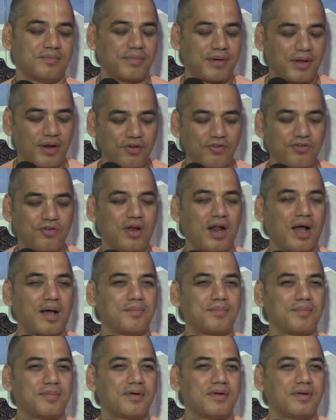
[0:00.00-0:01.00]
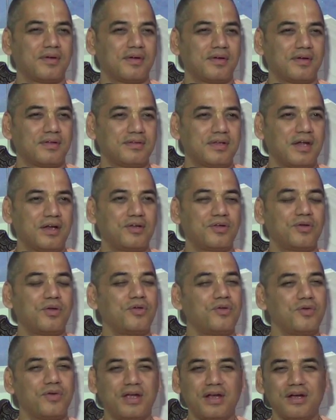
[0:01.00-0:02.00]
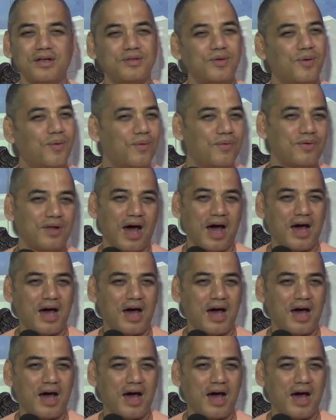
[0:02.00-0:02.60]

Parashuram that, you killed the whole